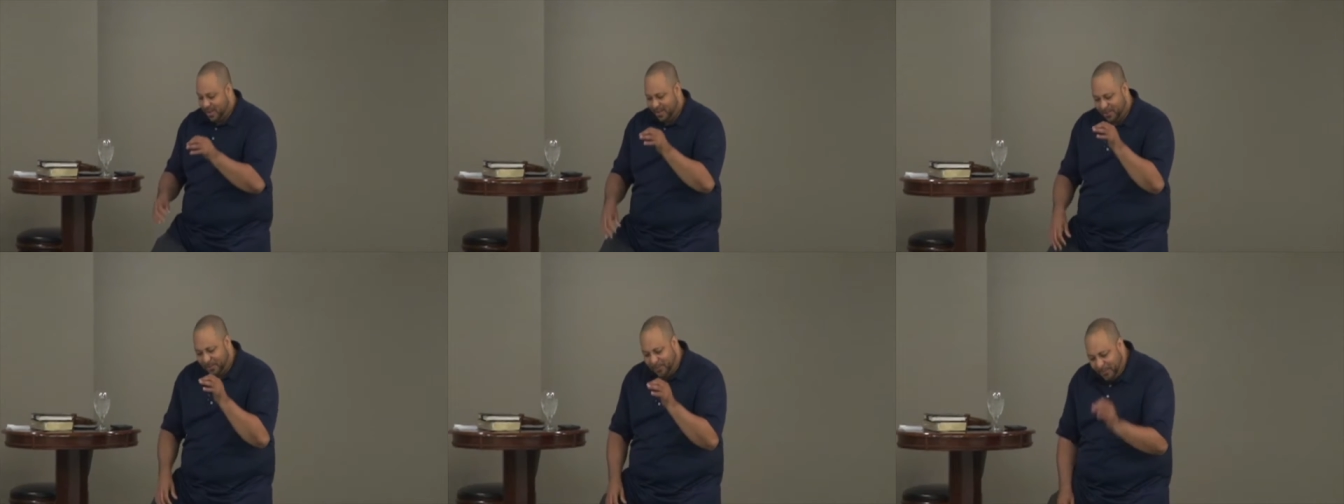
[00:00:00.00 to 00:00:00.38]

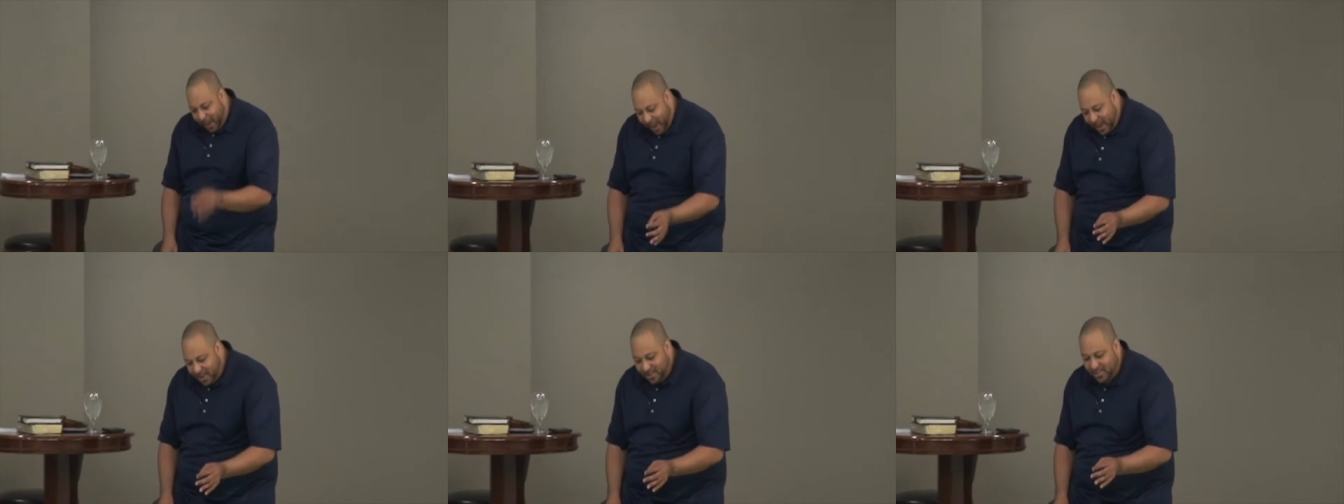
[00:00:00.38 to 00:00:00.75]

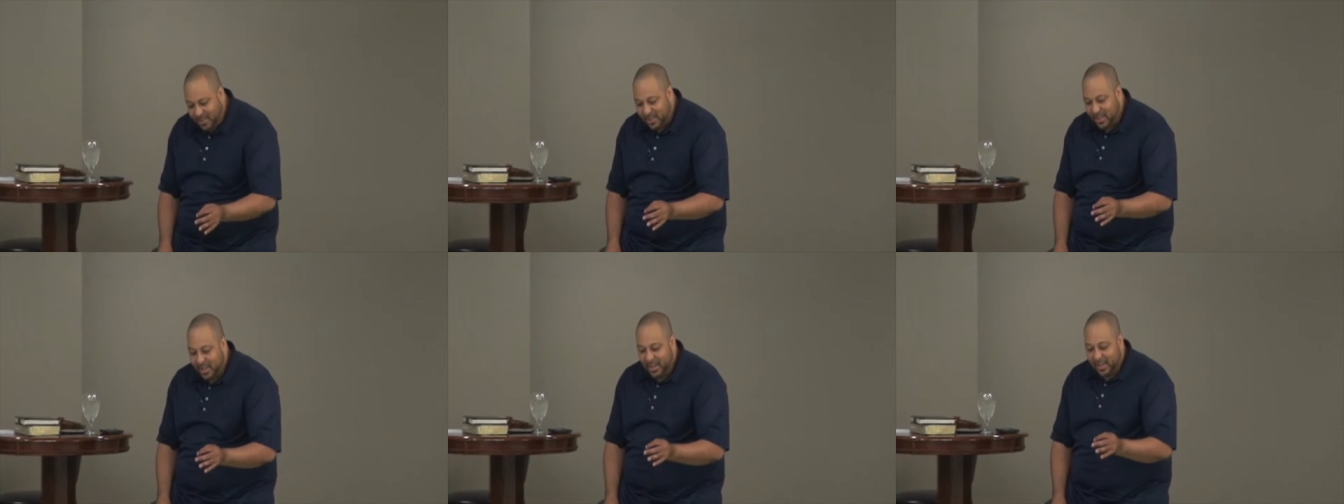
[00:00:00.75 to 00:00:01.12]

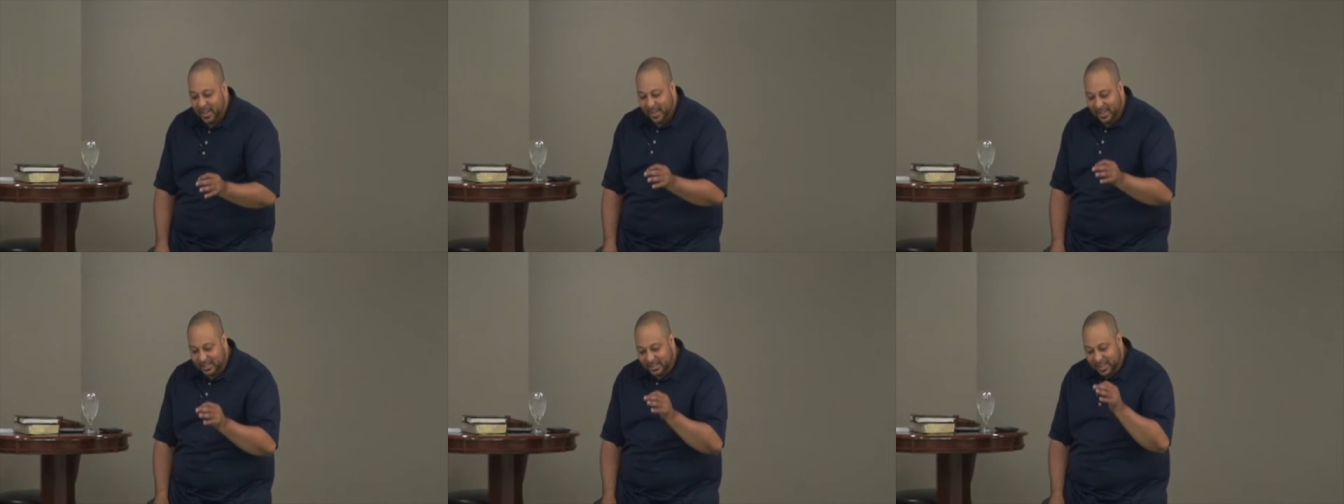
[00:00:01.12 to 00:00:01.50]
Faith
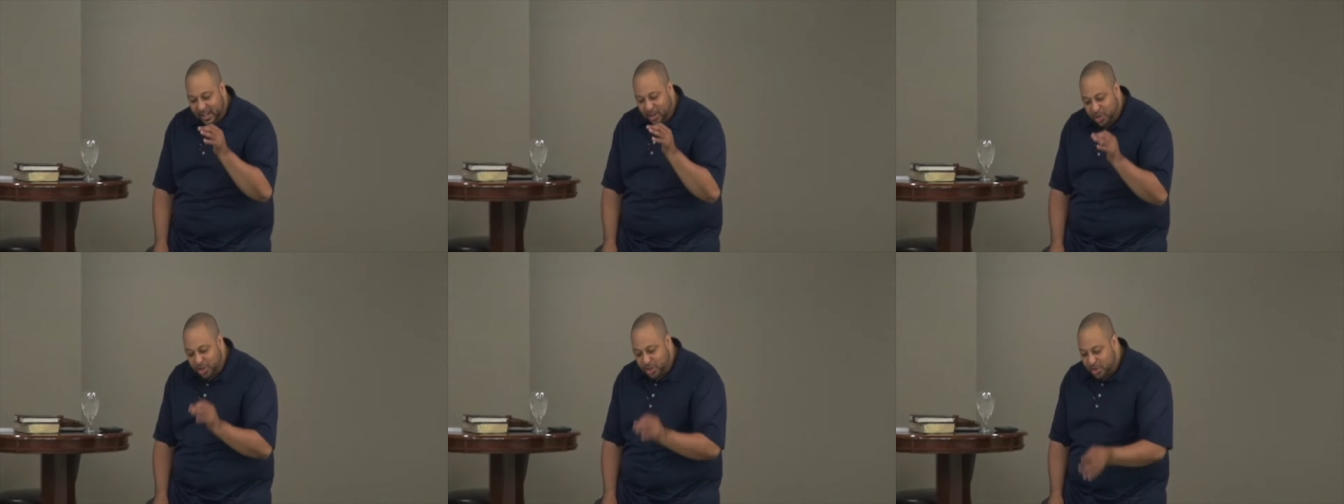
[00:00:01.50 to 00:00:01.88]
is the
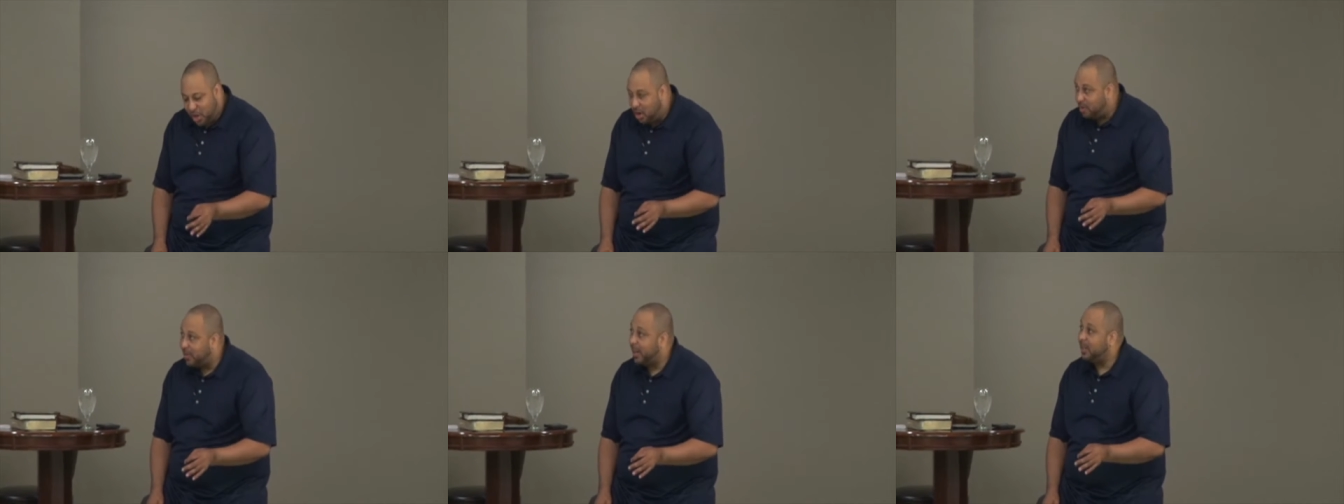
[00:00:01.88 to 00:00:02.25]

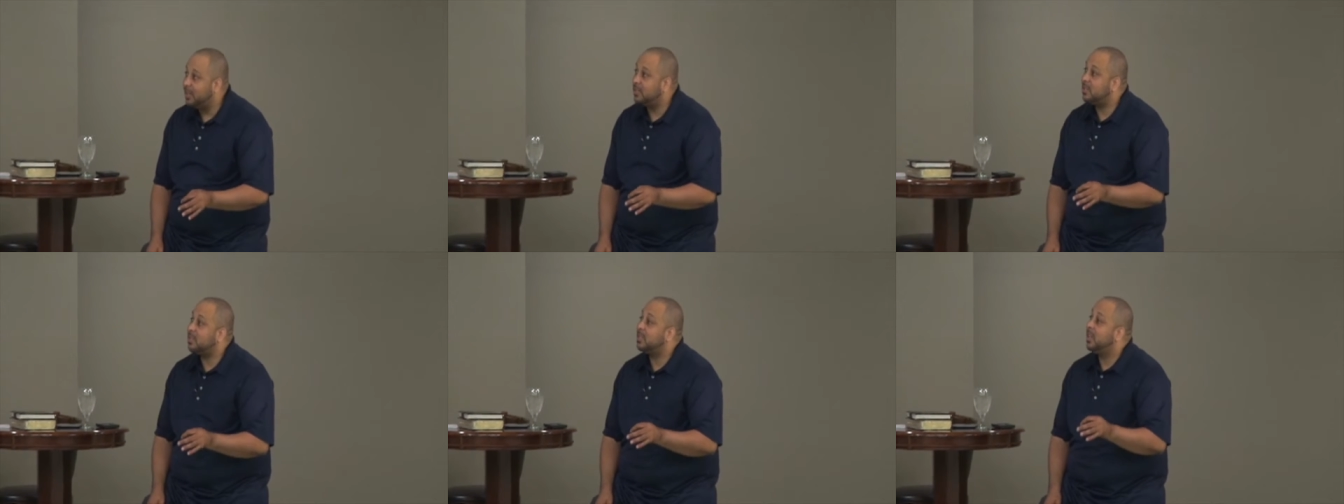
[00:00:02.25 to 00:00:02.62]

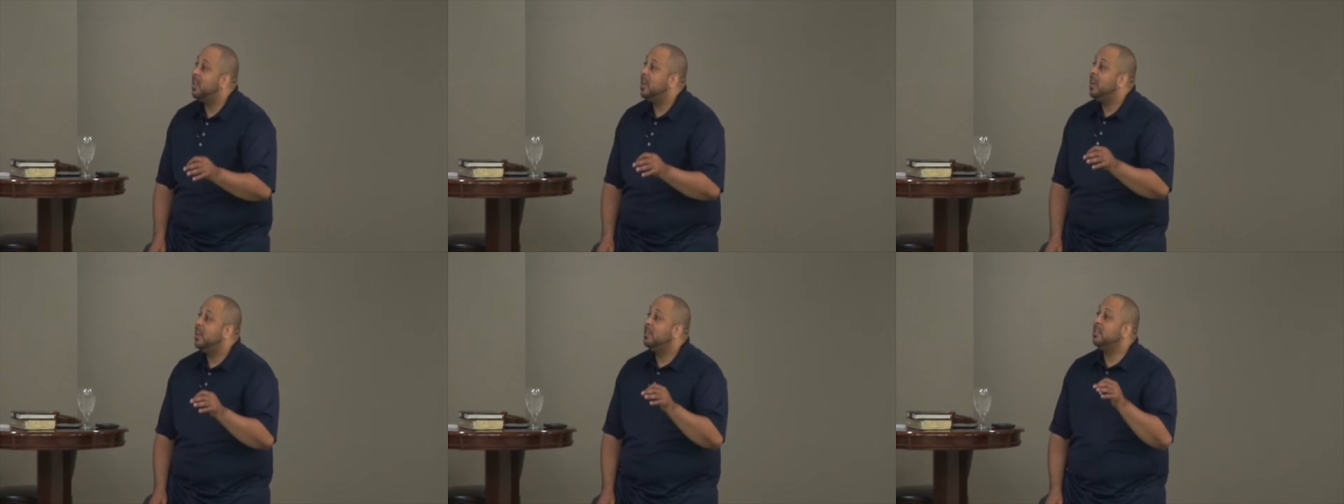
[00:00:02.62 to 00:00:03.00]
assurance,
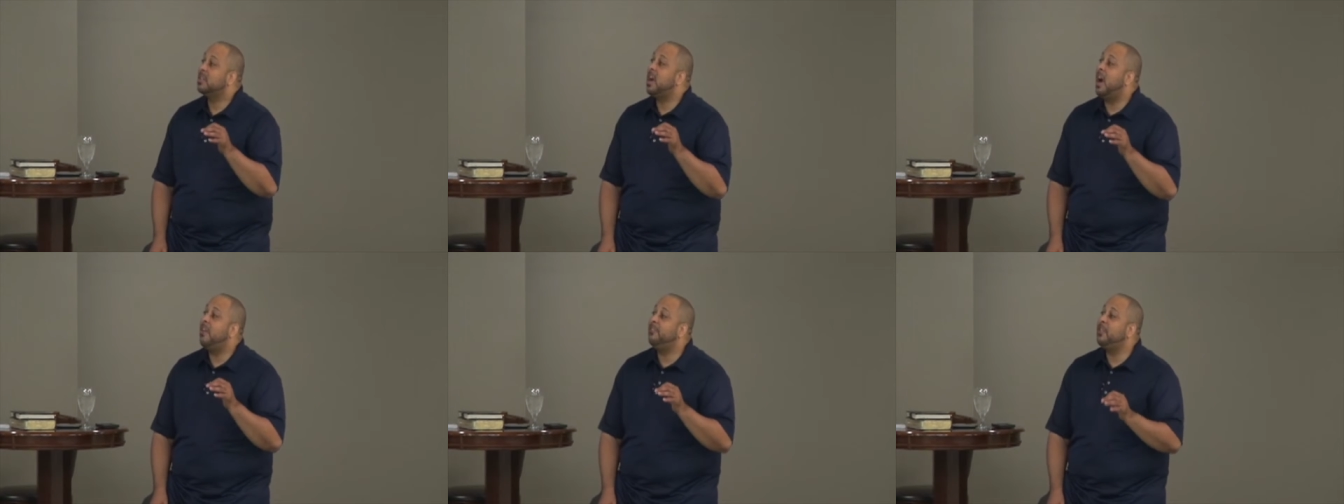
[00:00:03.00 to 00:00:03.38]
the
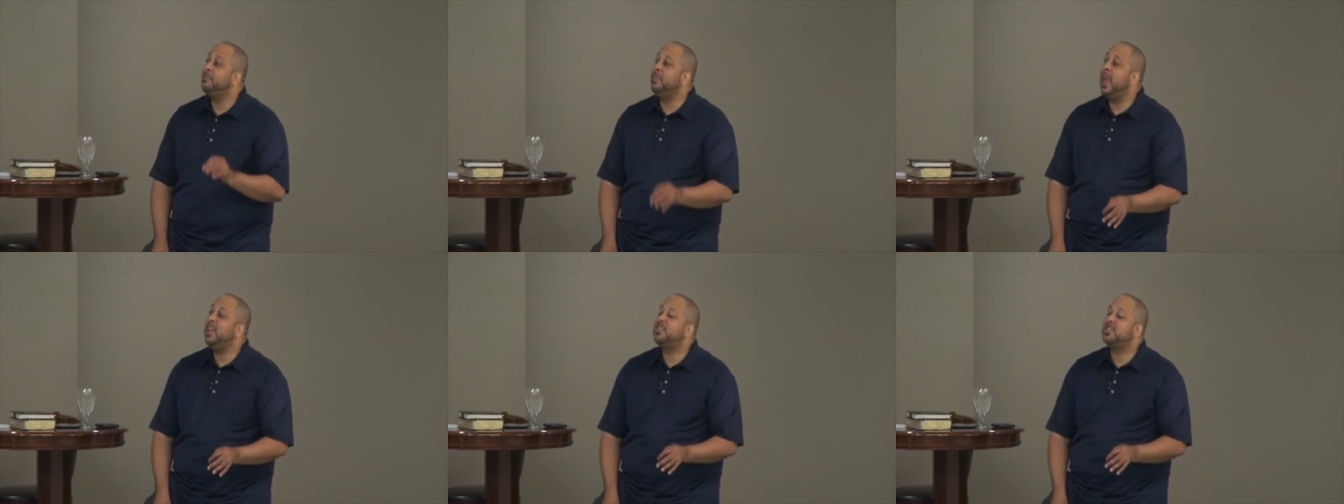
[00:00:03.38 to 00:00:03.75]

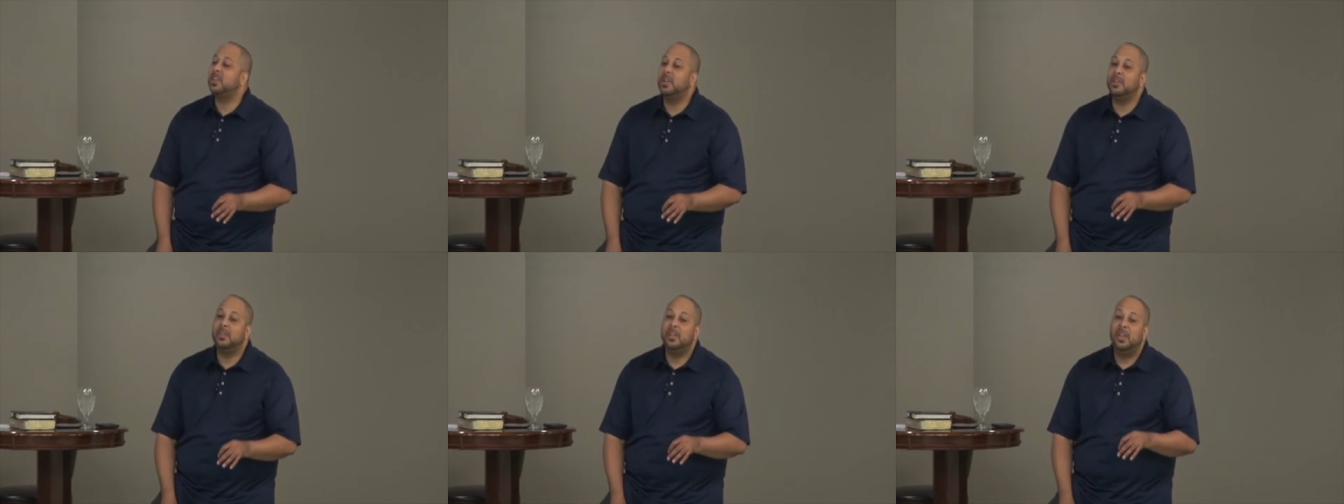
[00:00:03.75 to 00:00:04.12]

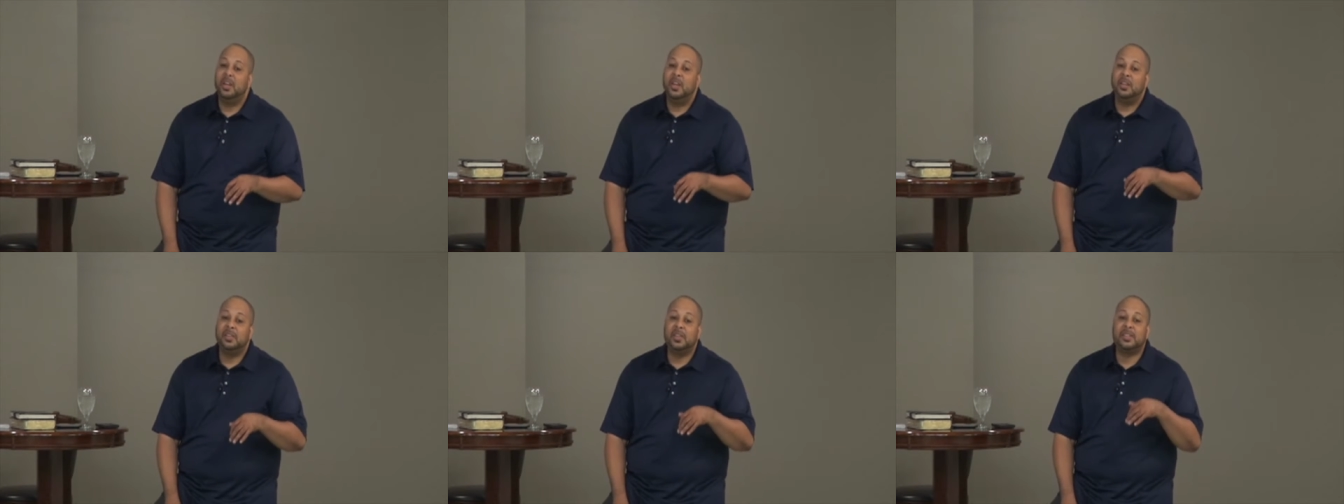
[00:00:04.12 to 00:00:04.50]
confirmation,
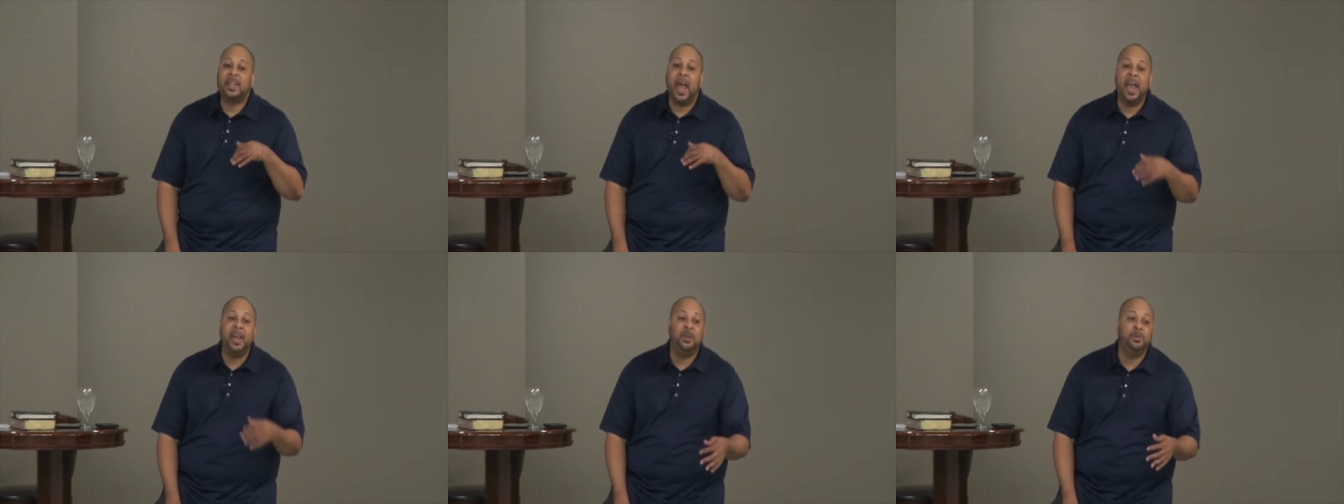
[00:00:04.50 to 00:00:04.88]
the
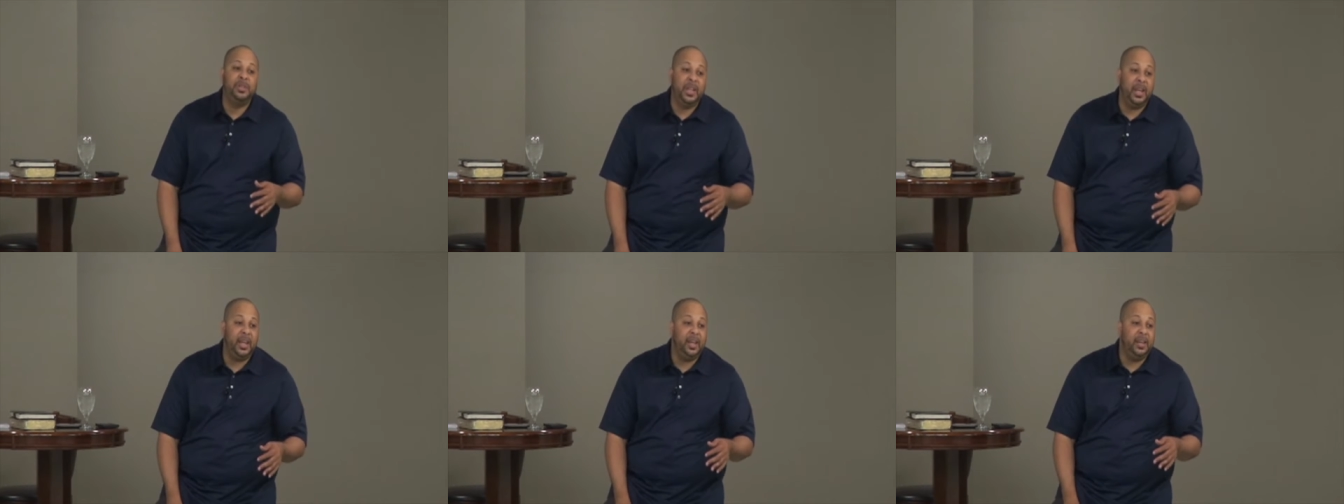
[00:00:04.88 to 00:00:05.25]
title
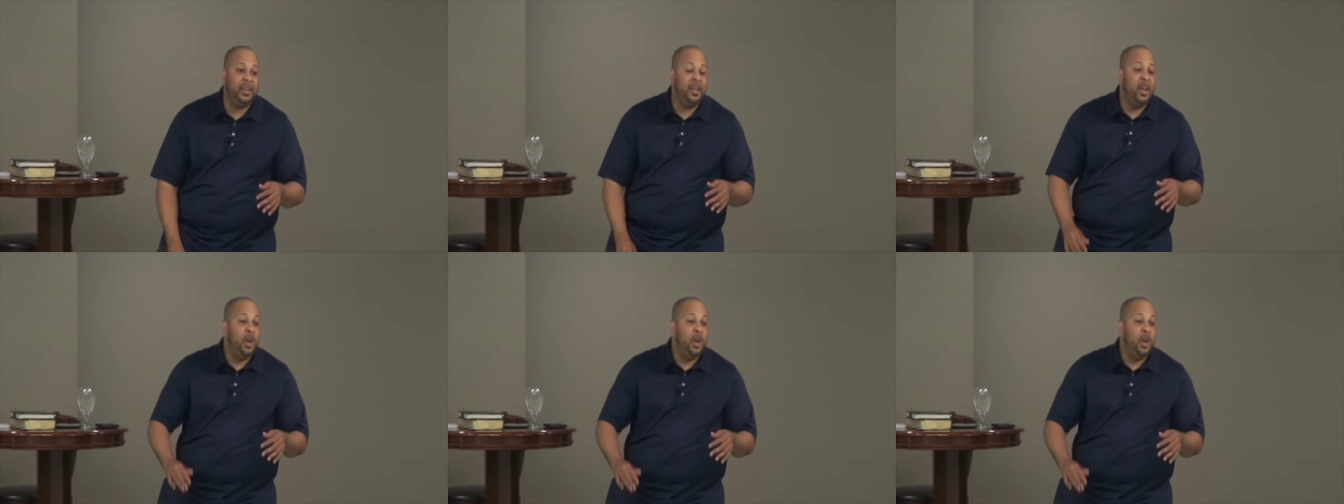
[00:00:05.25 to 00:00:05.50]
deed.